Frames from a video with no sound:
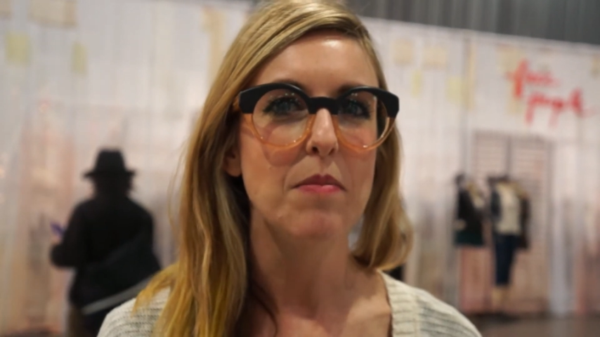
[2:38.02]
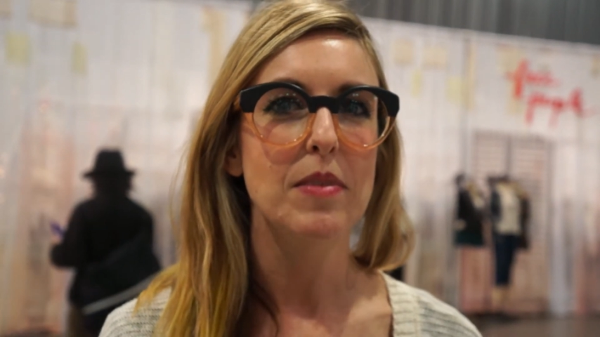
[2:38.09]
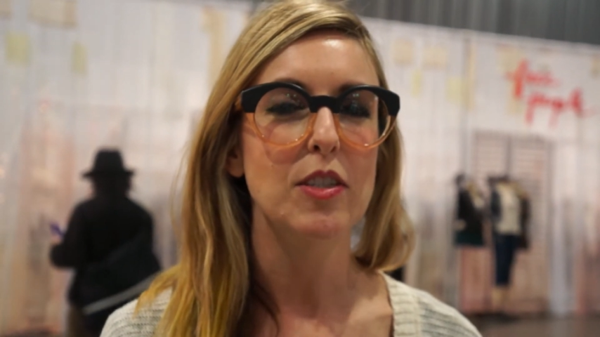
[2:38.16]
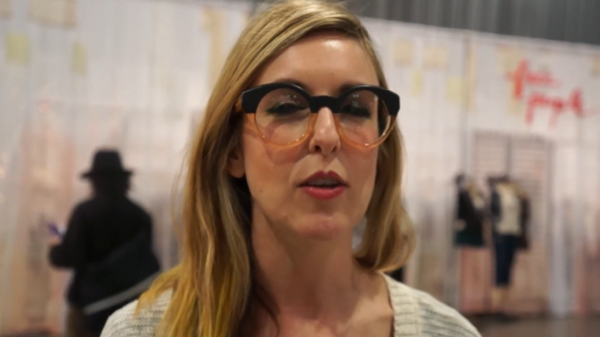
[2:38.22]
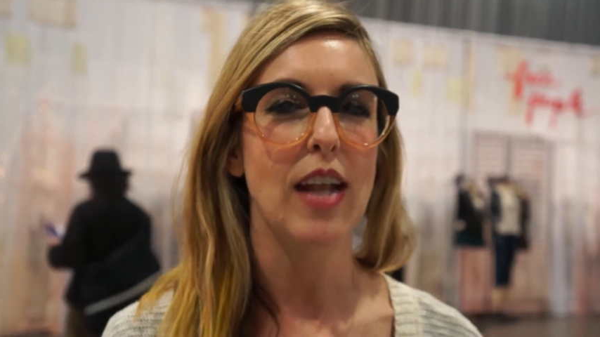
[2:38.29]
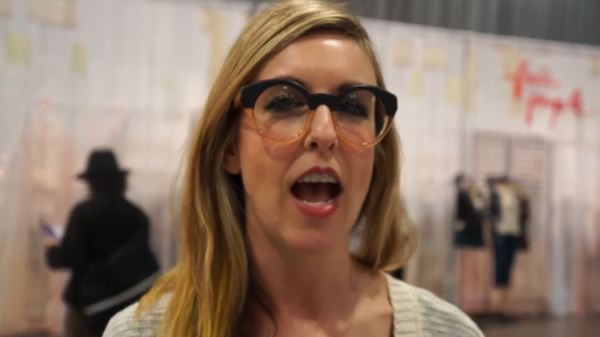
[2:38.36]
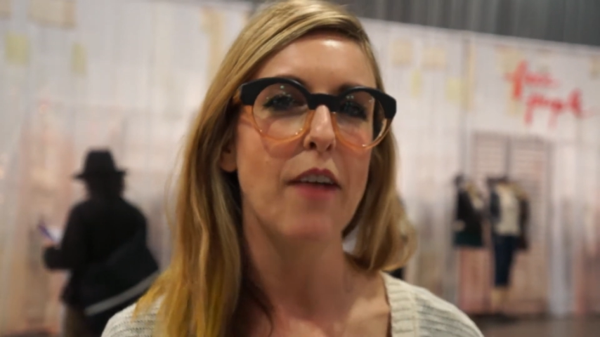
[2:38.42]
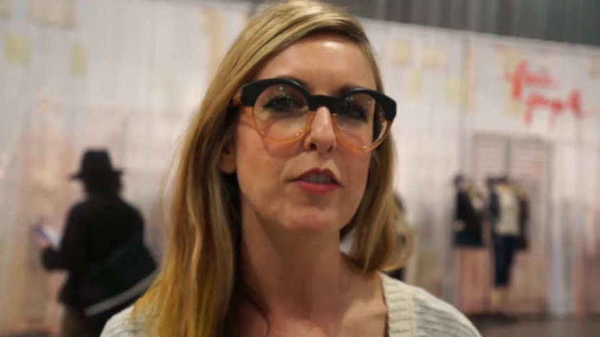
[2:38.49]

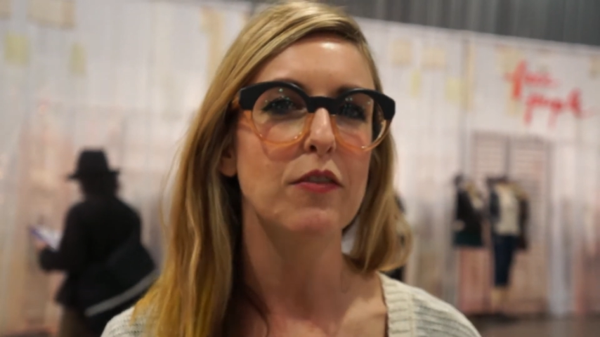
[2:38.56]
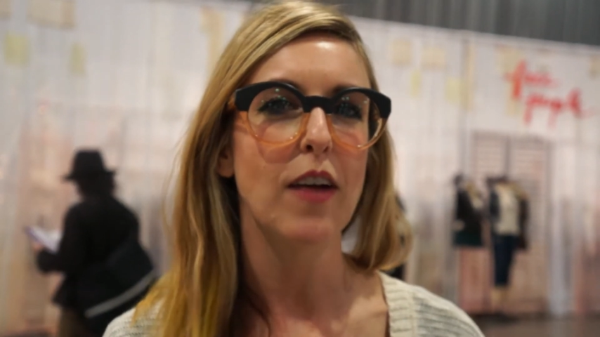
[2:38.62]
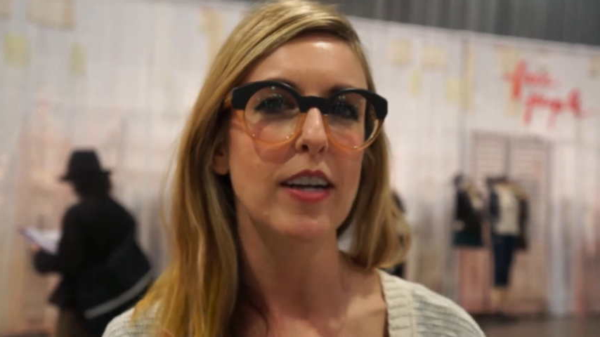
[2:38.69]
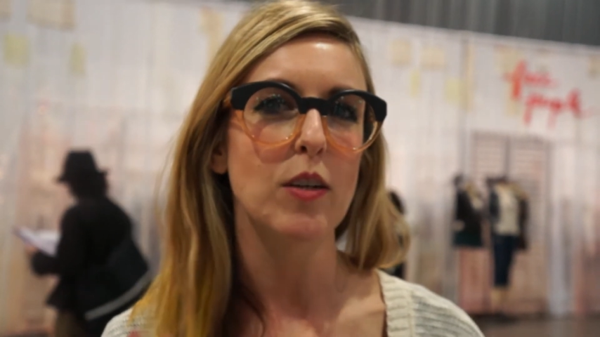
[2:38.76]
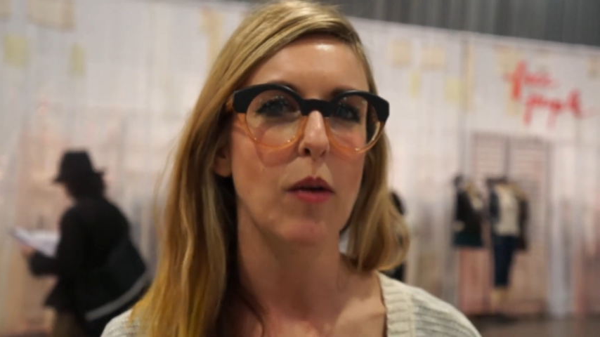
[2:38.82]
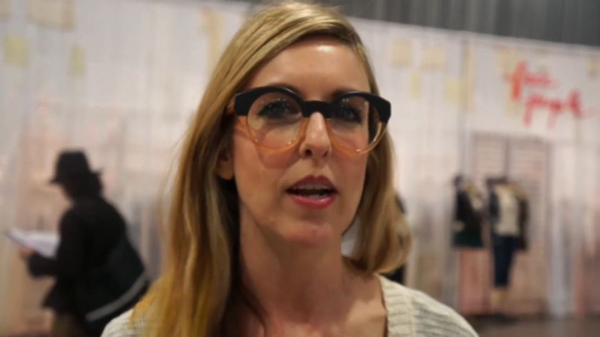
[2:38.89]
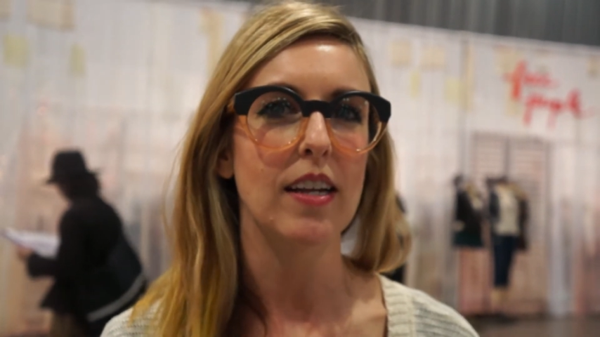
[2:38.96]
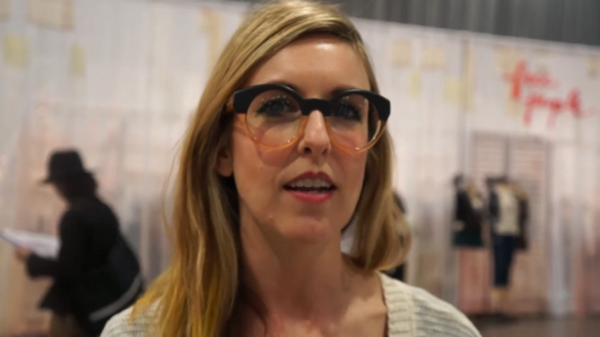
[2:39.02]
So I'd have to find
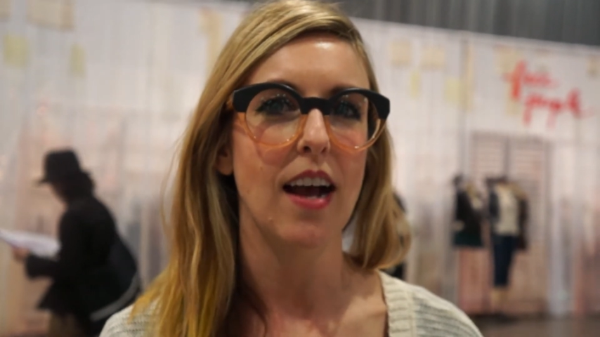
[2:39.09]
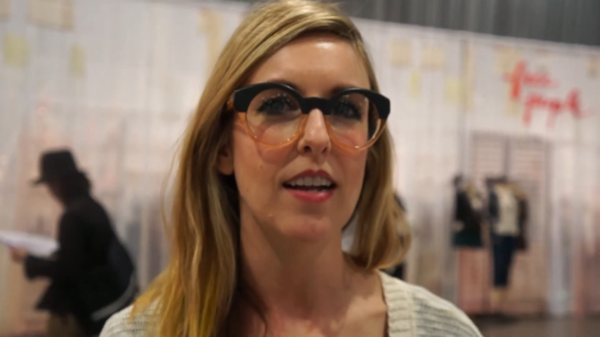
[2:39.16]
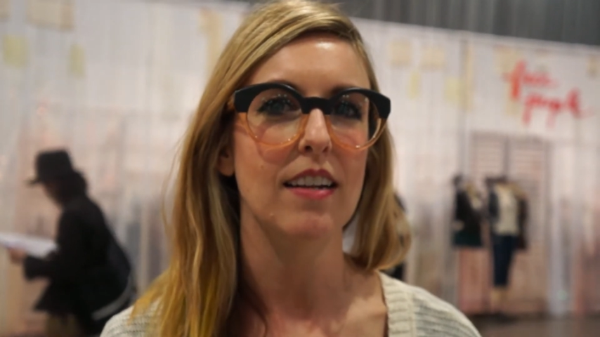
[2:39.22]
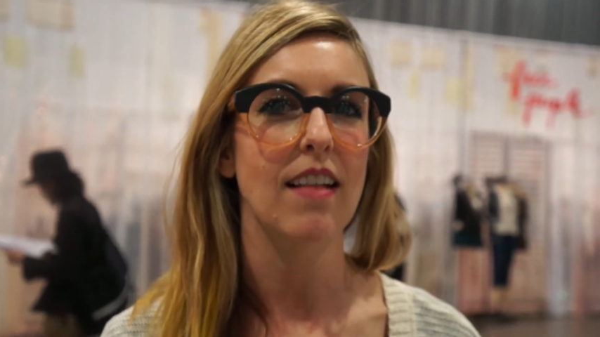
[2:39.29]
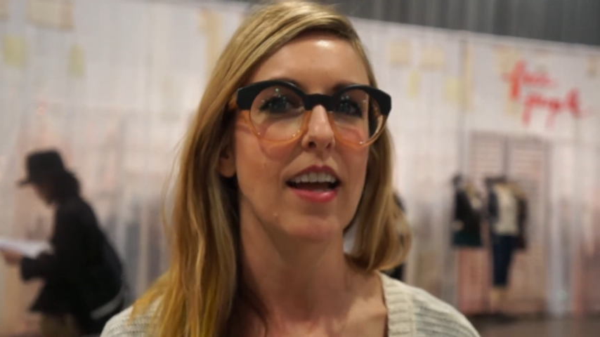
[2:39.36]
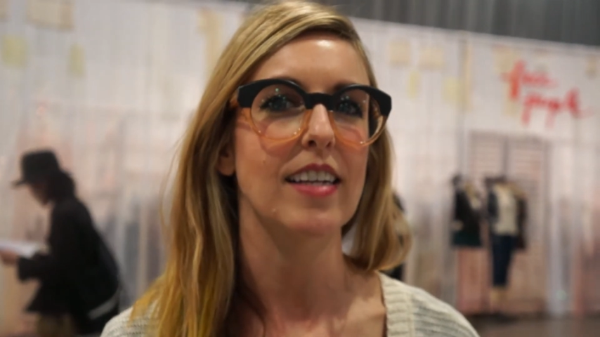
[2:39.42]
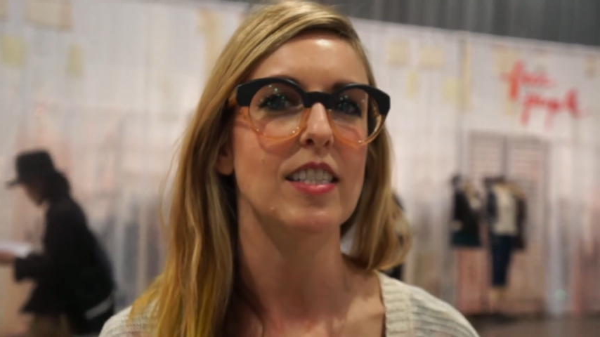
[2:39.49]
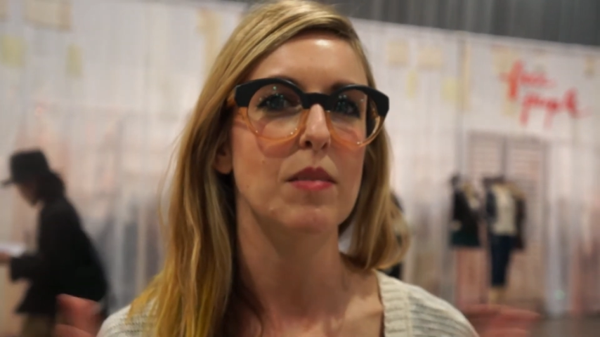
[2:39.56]
a way to kind
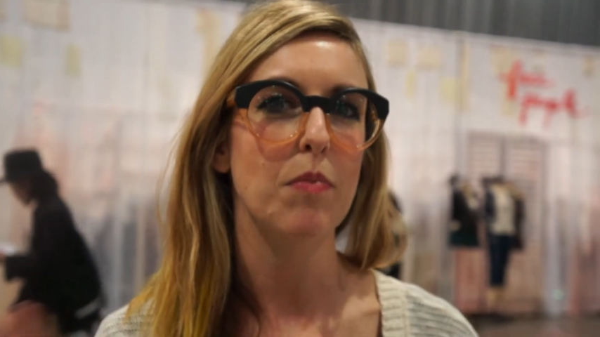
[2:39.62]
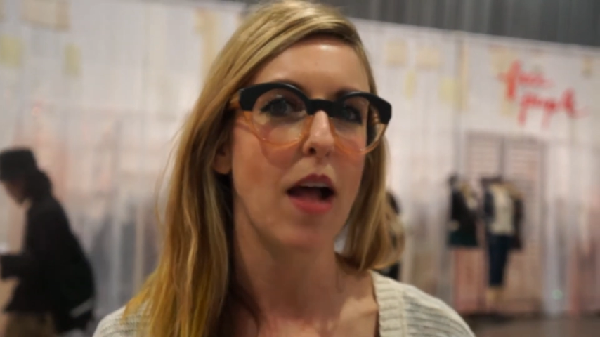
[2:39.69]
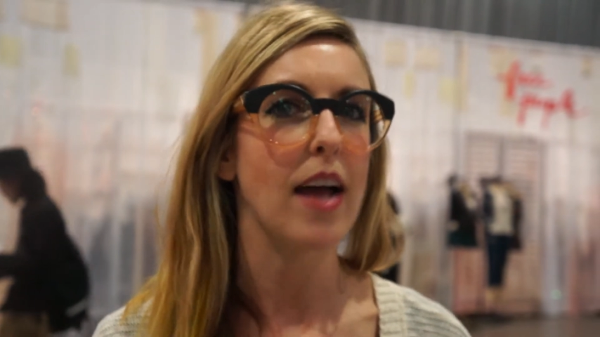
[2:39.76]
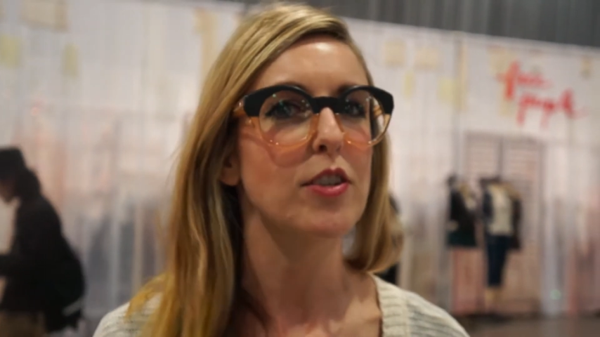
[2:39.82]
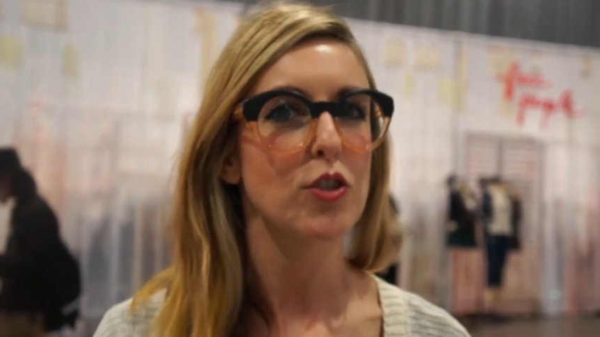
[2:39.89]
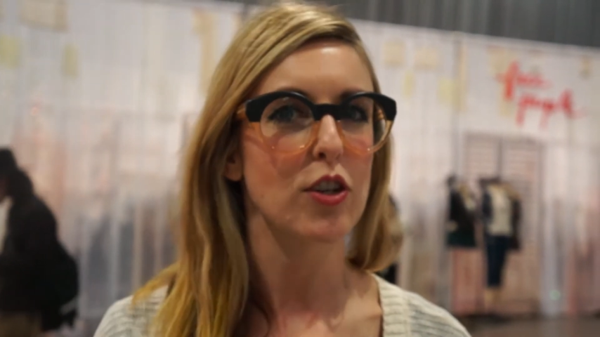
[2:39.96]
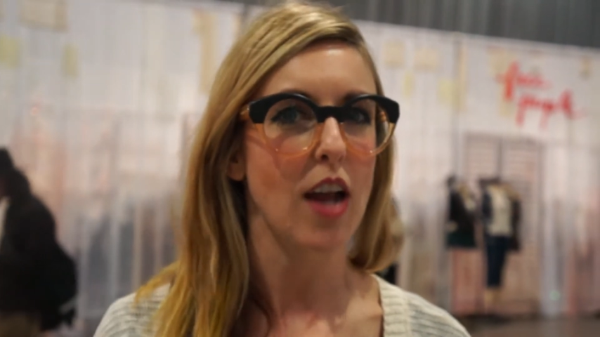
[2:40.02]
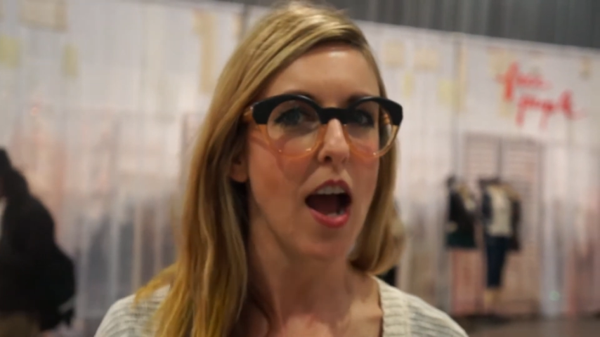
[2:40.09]
of like
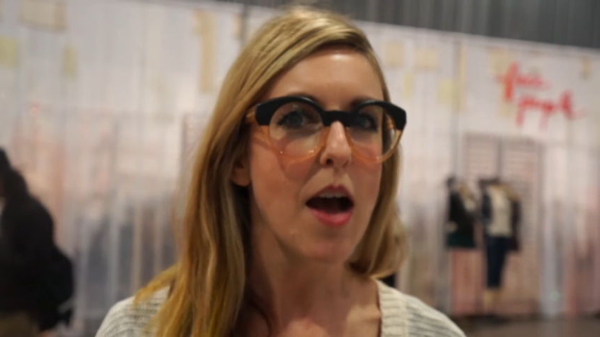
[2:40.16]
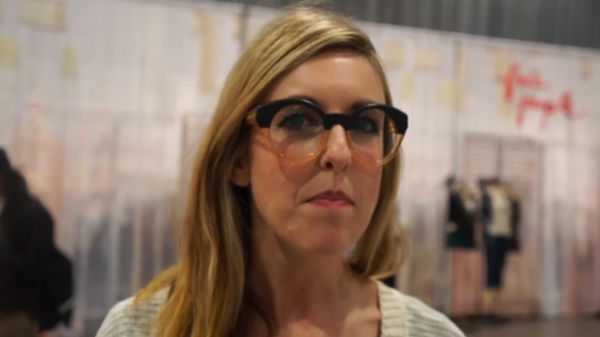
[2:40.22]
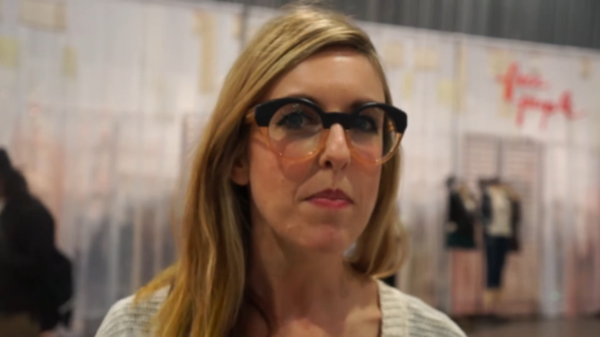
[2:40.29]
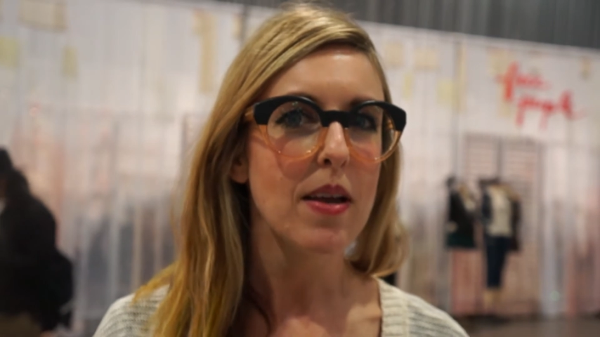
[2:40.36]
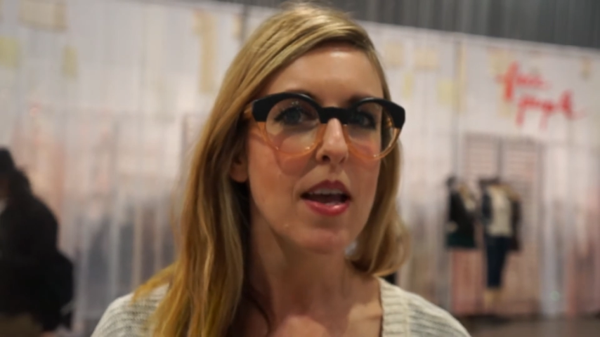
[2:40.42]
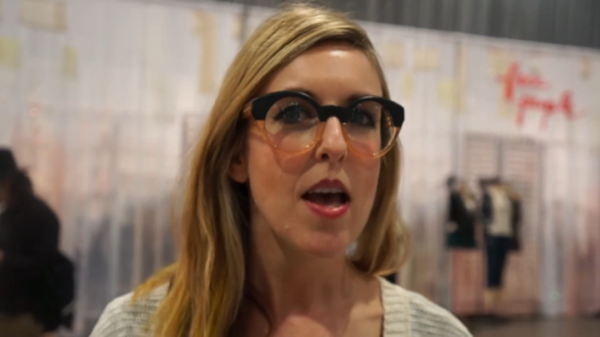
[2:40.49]
splash it up.